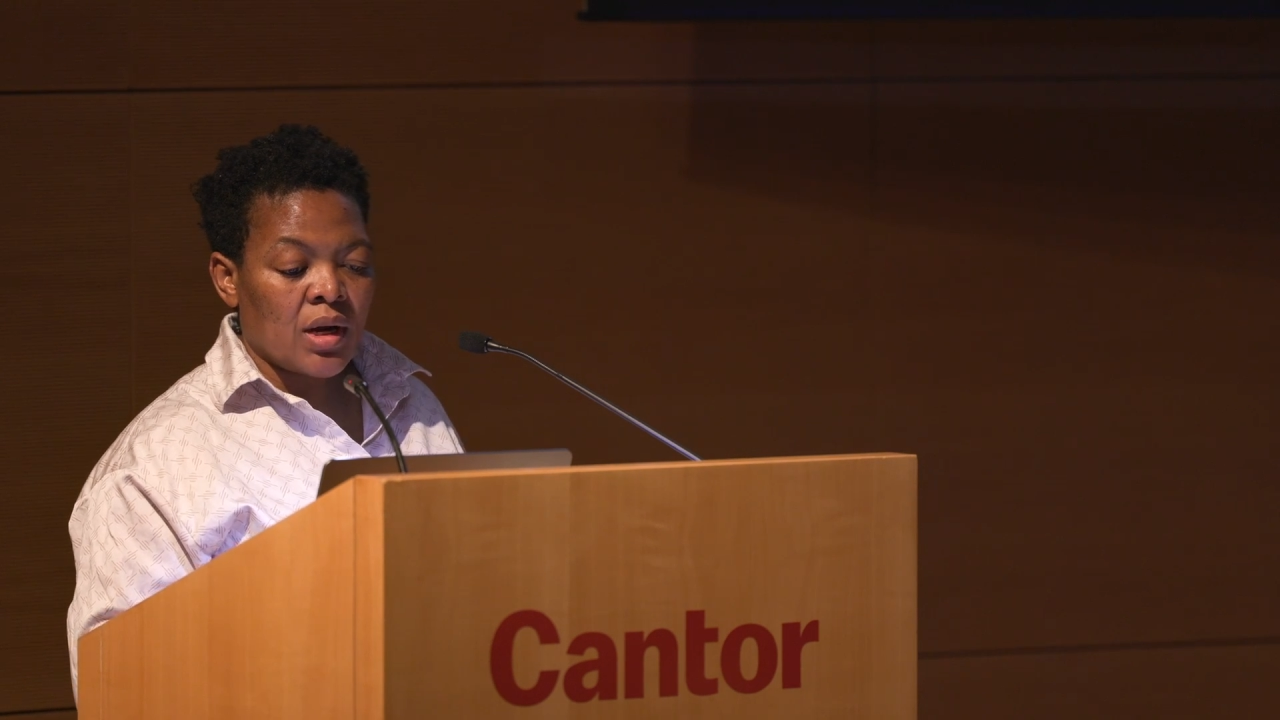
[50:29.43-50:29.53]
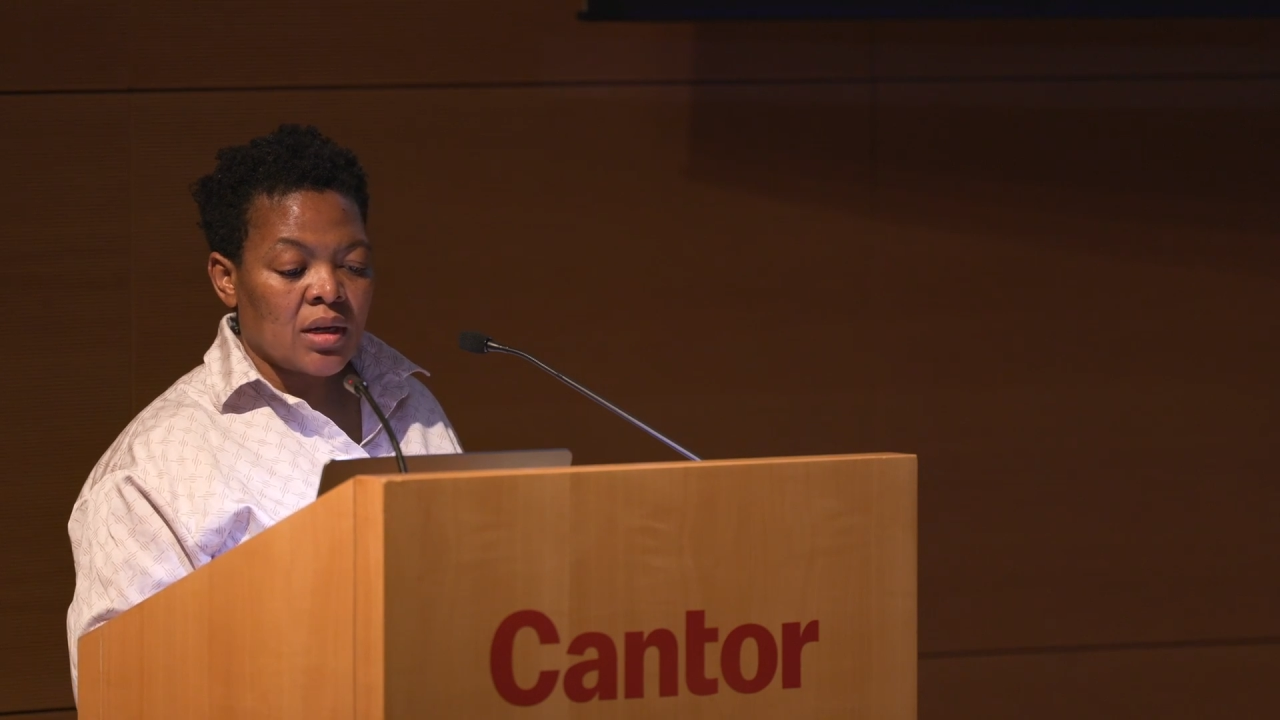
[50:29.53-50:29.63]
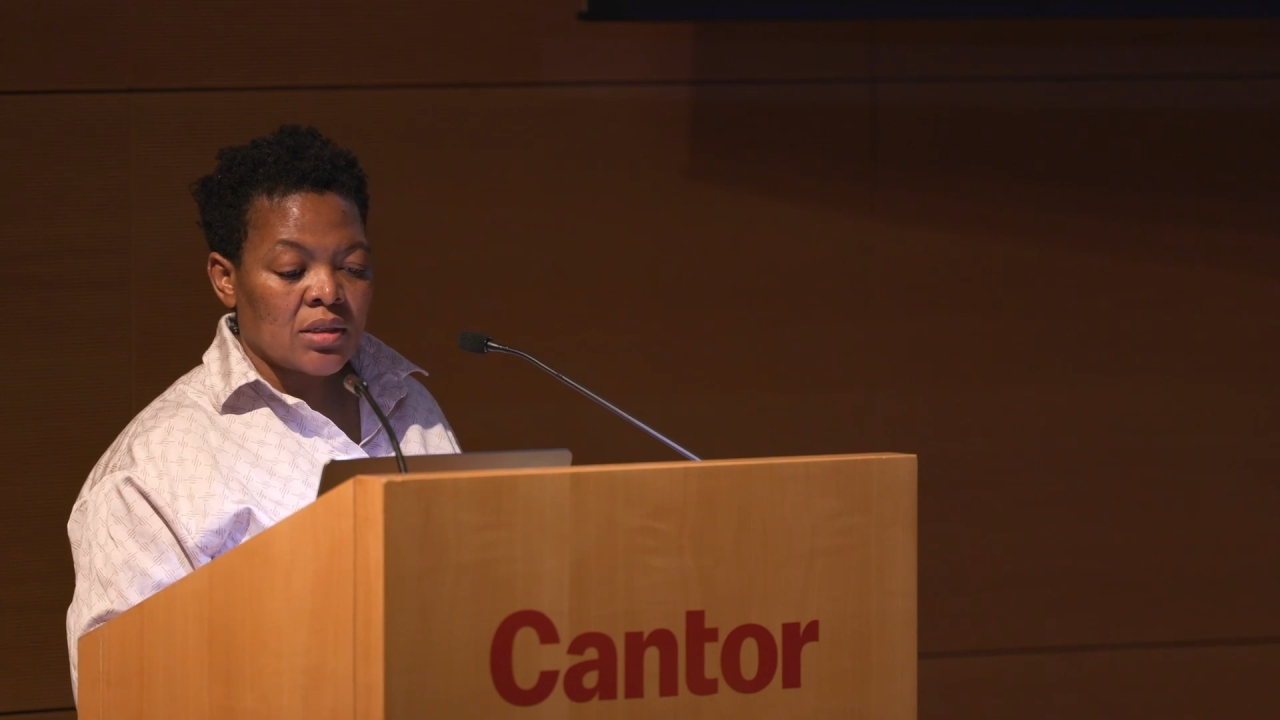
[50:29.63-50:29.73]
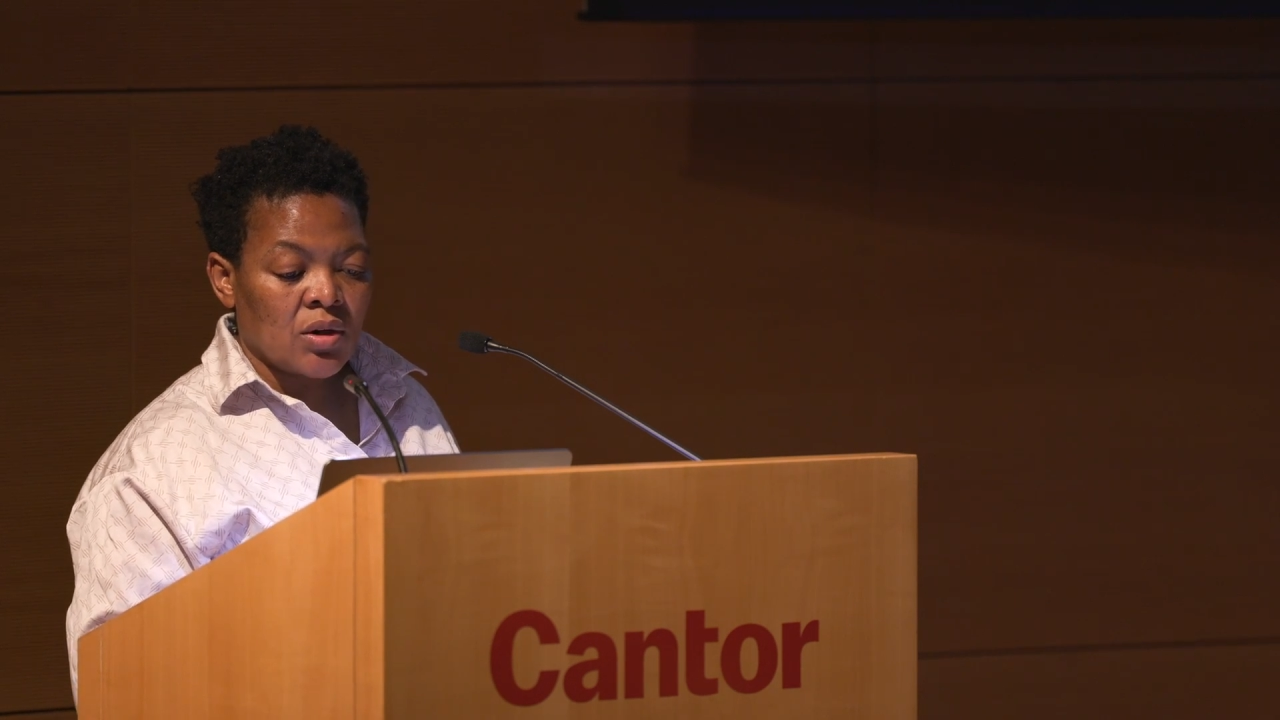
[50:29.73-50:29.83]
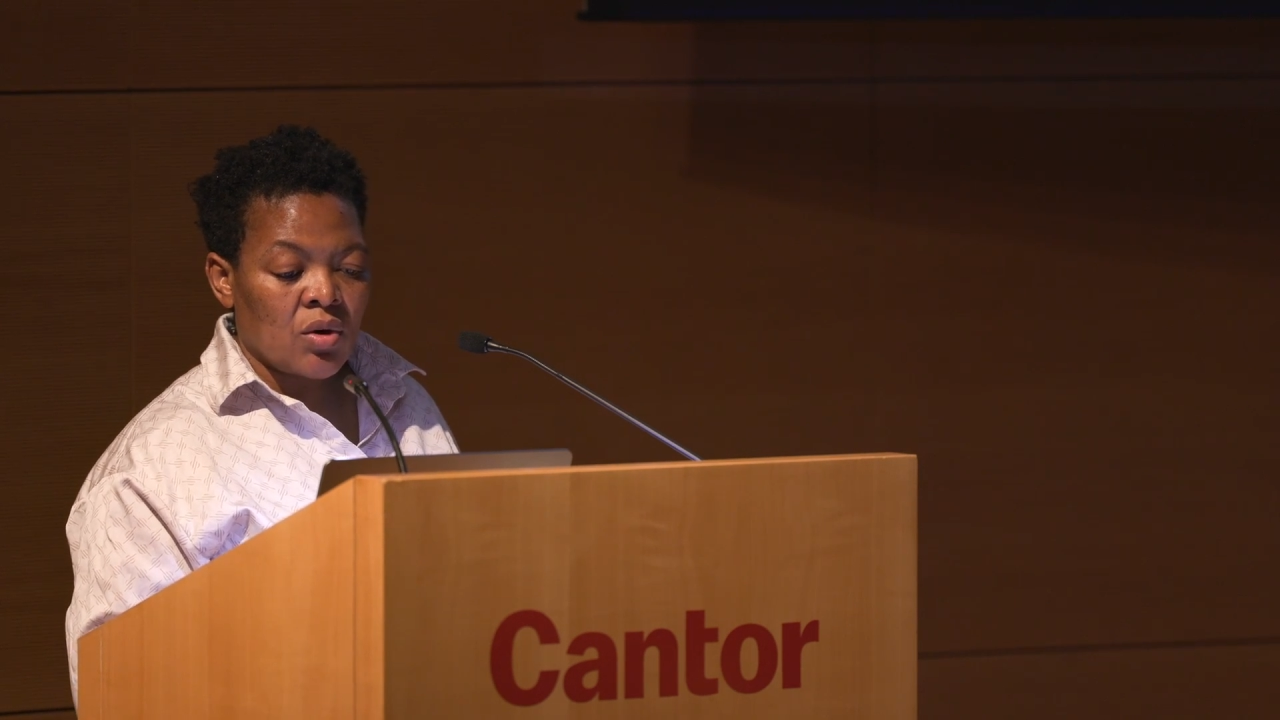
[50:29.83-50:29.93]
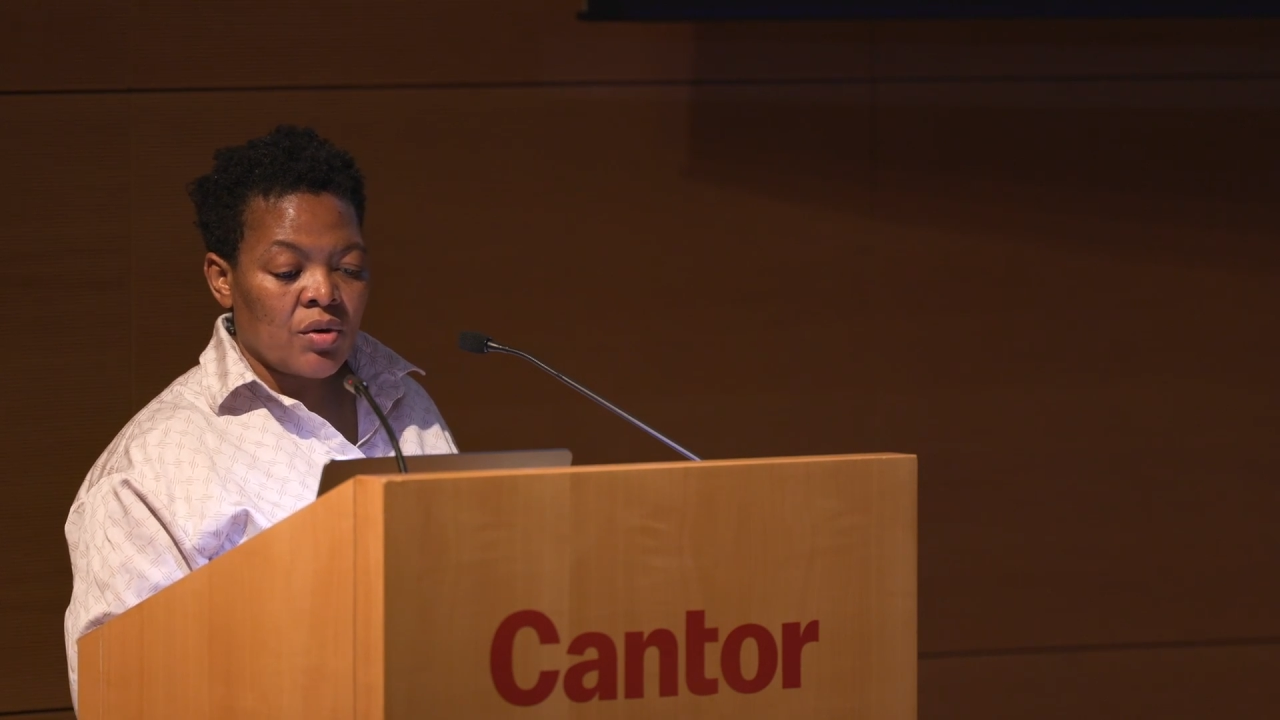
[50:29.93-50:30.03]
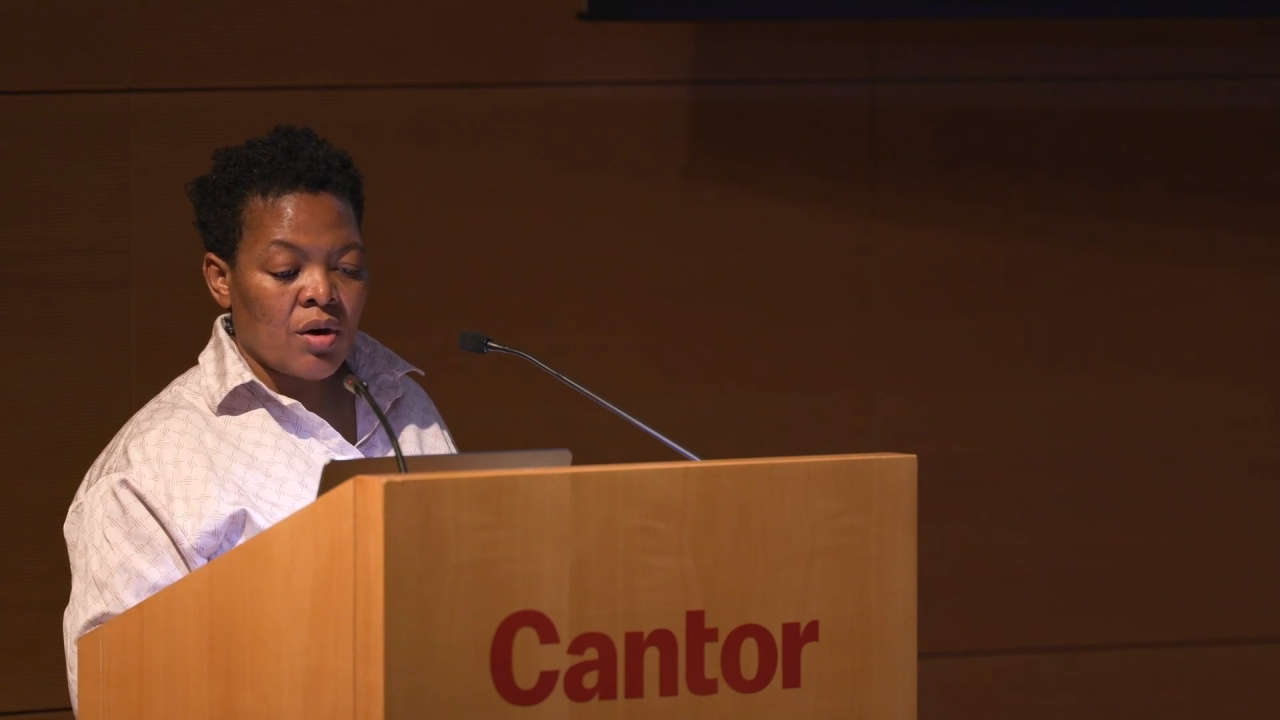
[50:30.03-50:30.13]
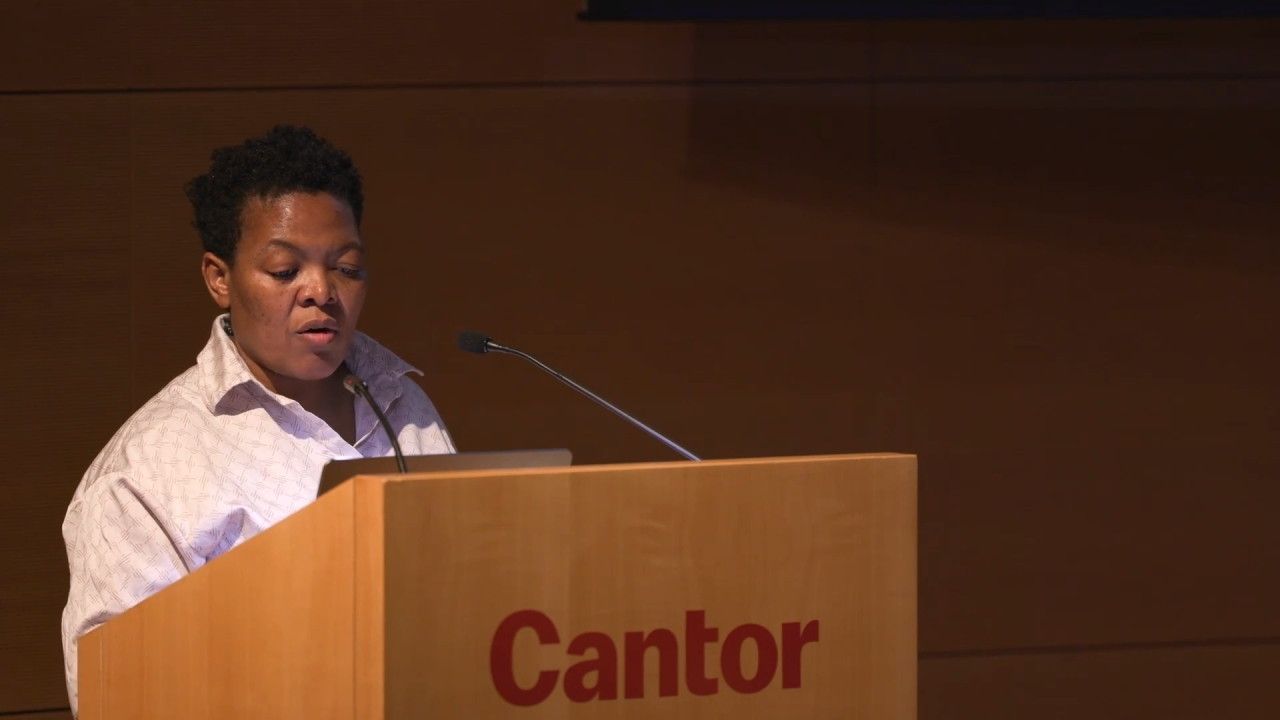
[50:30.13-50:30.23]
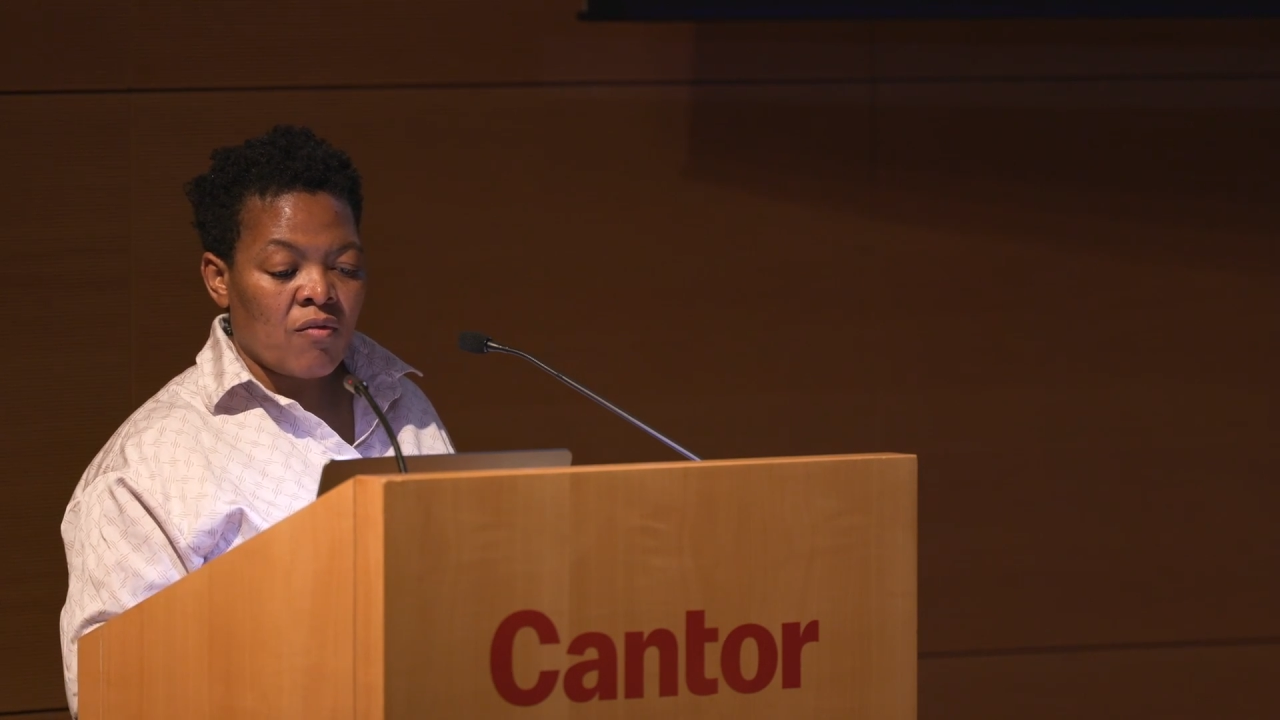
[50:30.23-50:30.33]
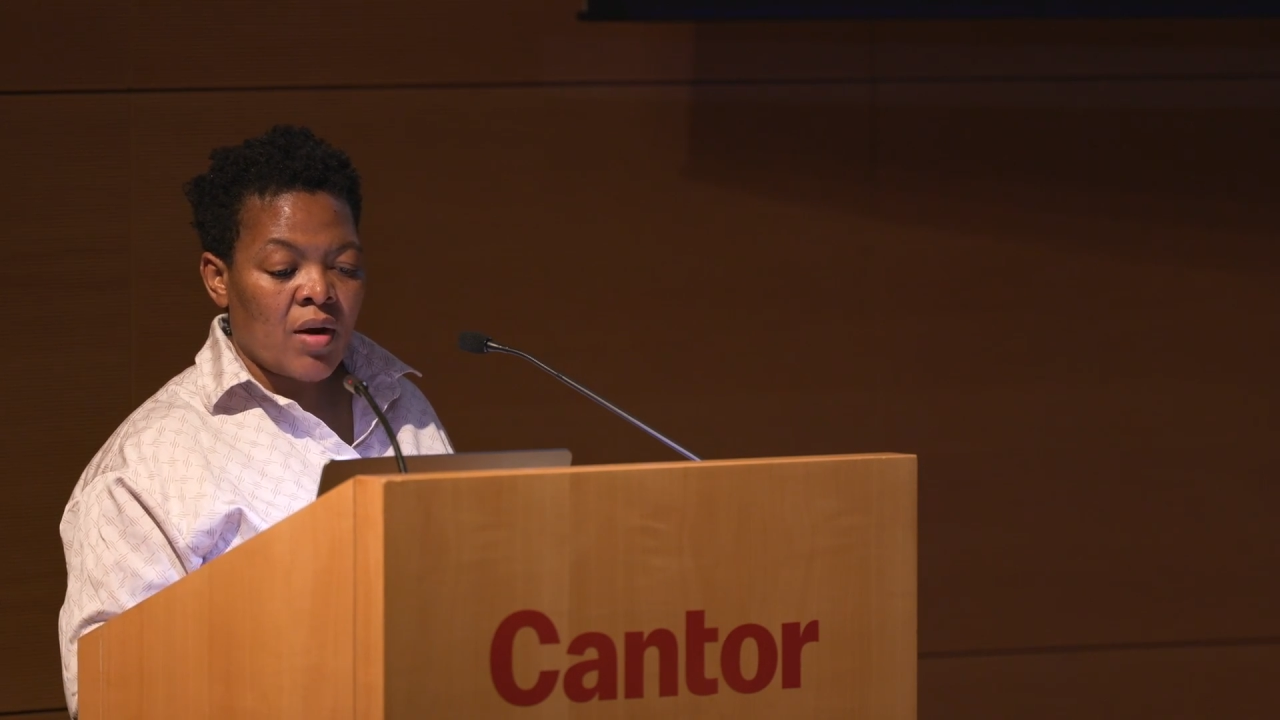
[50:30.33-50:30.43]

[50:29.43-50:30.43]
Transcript: category of